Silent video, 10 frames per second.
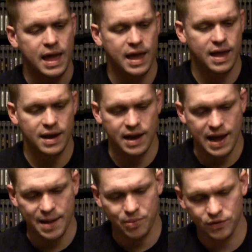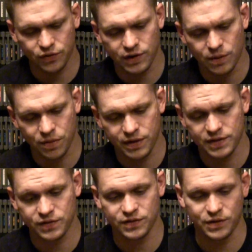And I personally don't
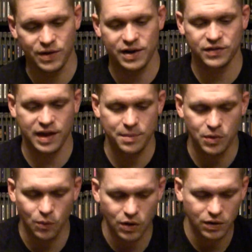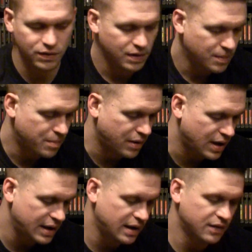think this is the greatest game in the world,
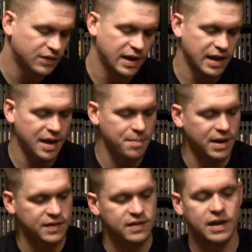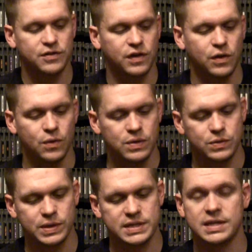but it is a game by THQ,
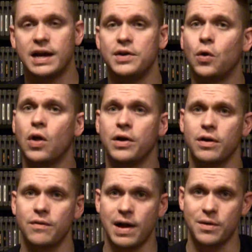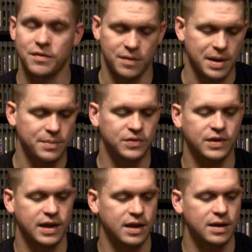who is no longer around if I'm not
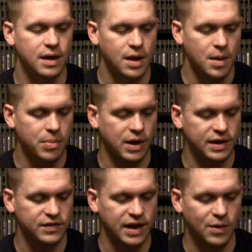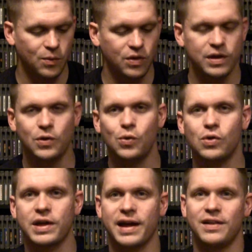mistaken, but it's got a really
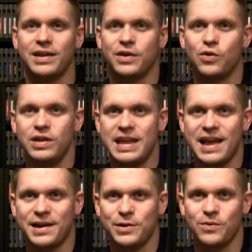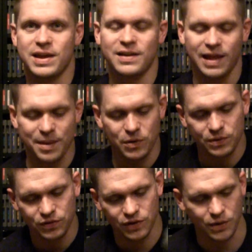cool kind of like neon green
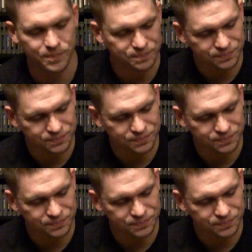label, so